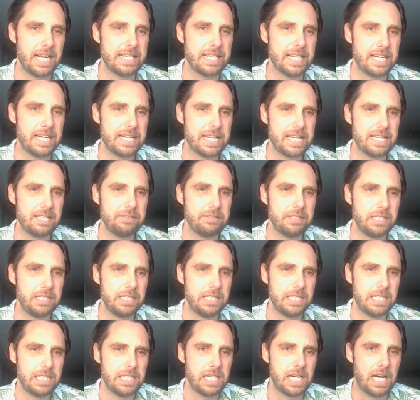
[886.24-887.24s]
dying
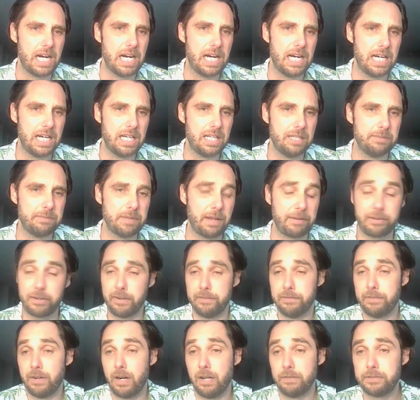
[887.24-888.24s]
out. If
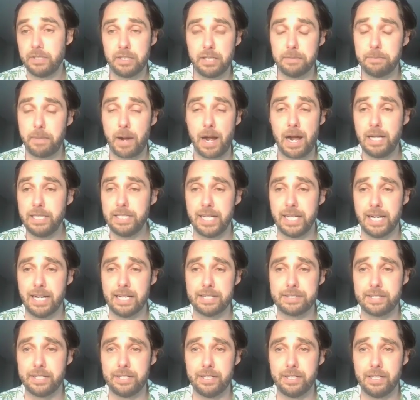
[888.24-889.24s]
you're involved in the
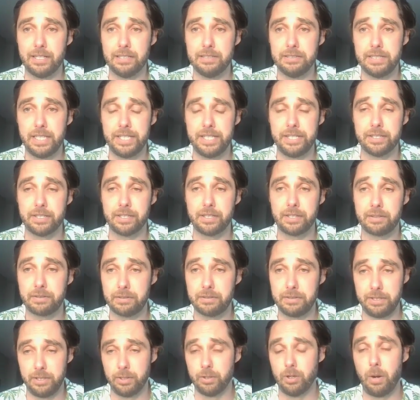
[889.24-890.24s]
podcast at all, either
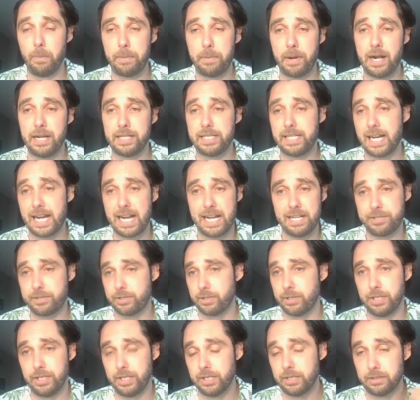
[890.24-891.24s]
your own
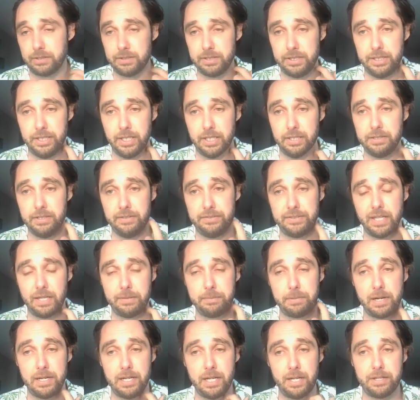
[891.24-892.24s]
podcast or you've
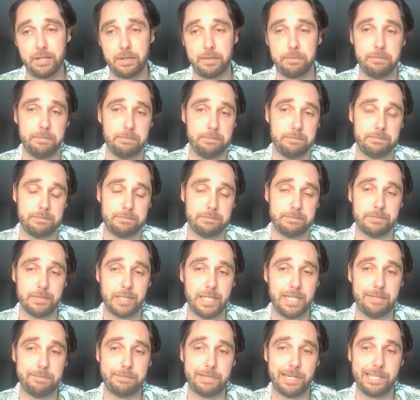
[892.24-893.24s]
done other
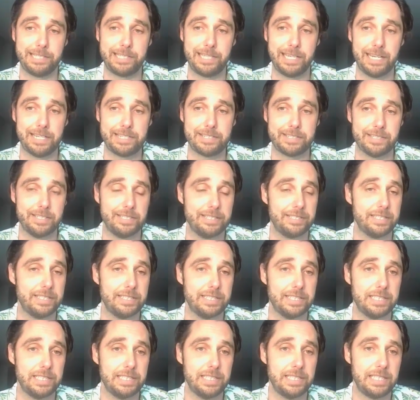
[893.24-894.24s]
podcasts
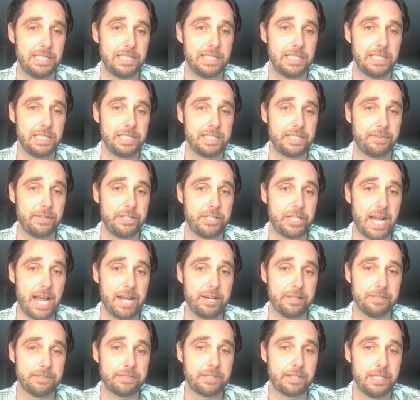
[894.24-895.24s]
on different
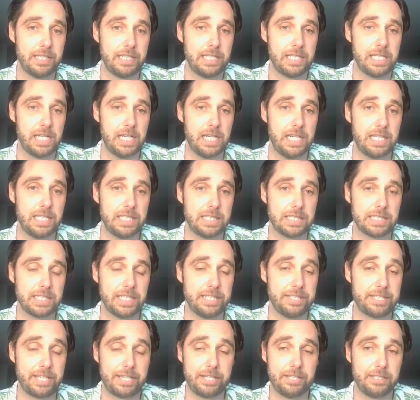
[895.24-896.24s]
channels,
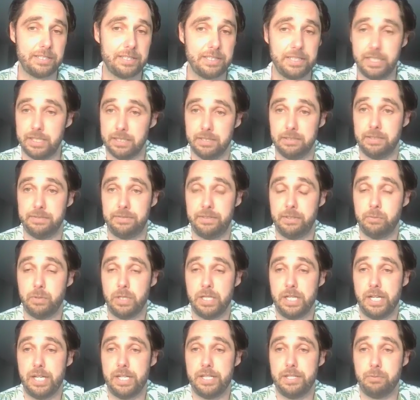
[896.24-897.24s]
consider, if you
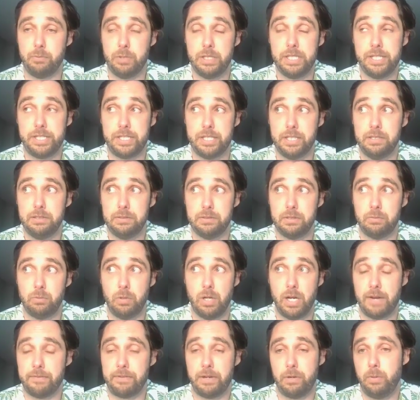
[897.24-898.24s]
wanted to,
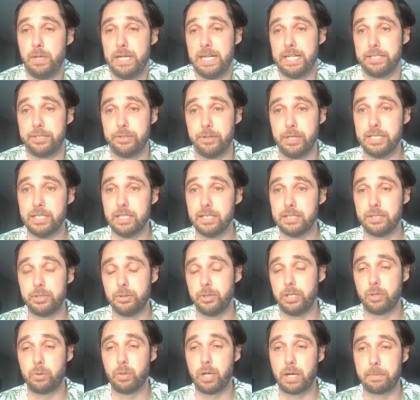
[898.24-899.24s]
every week doing
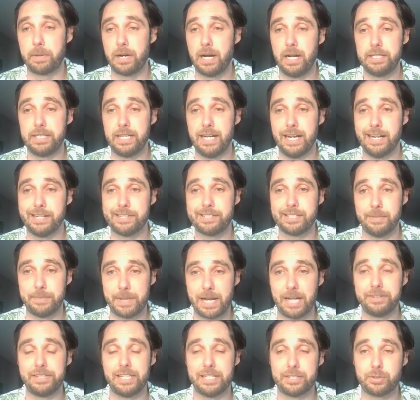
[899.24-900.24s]
a quick podcast
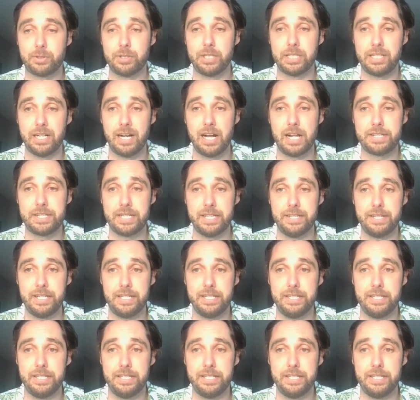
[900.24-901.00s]
about this sort of content